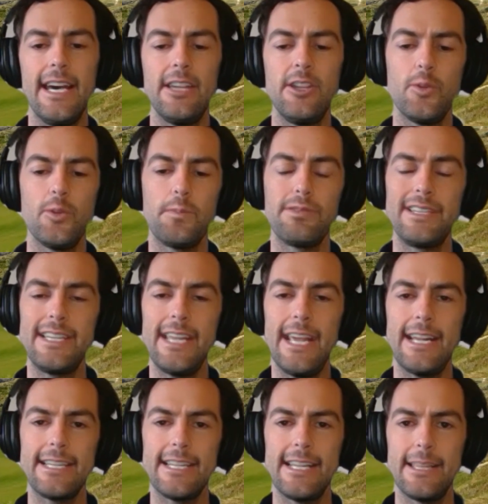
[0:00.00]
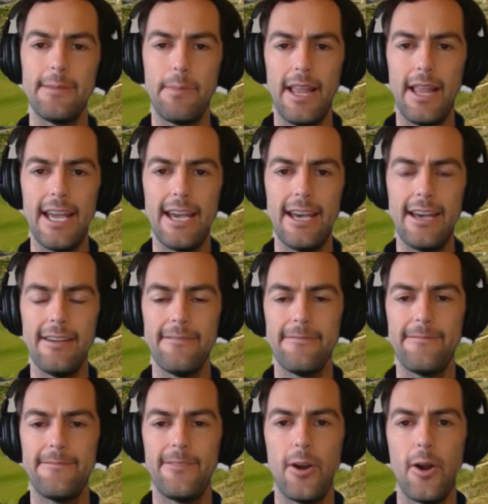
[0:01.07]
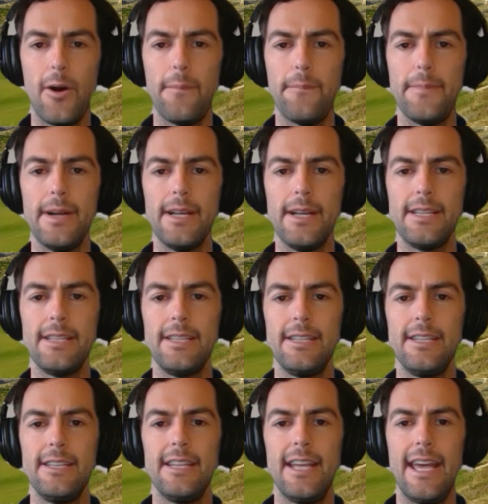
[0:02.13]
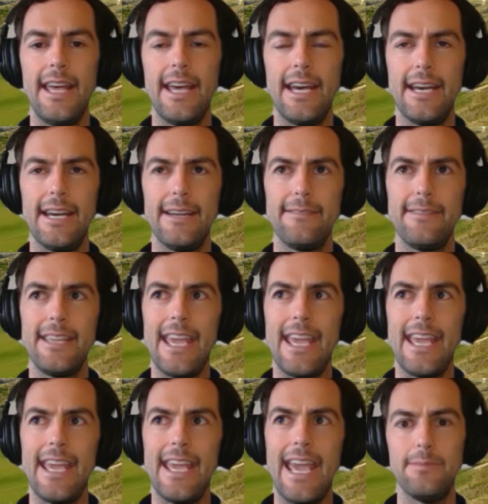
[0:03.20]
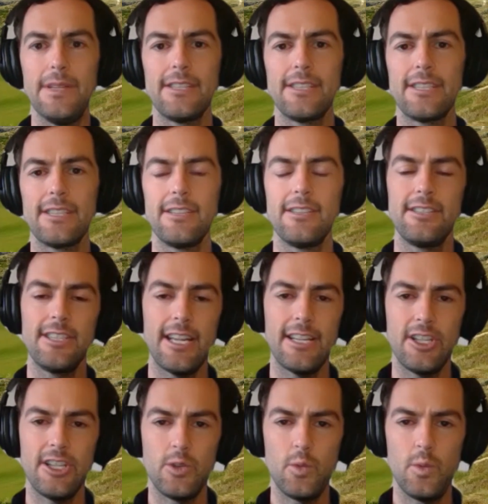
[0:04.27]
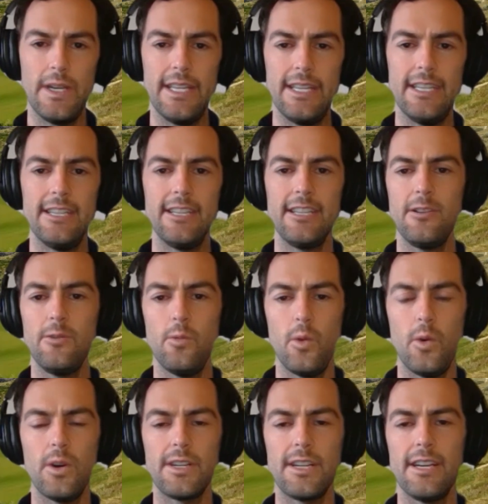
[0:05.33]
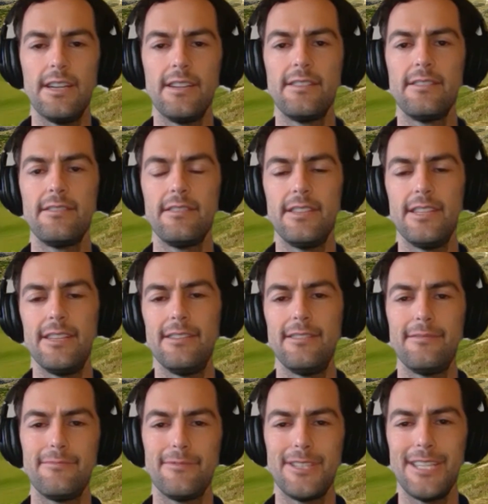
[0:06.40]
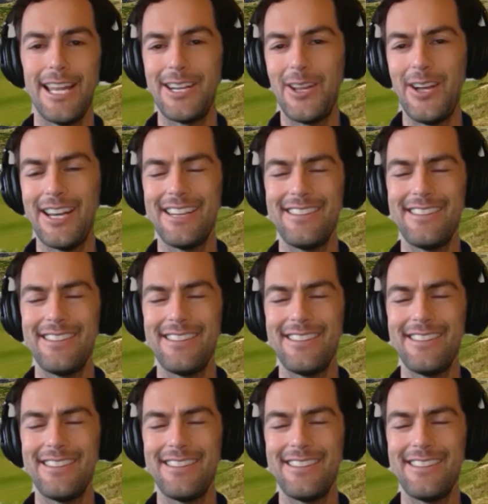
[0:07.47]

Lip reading: You're protecting the player from the elements such as wind, water, sunlight,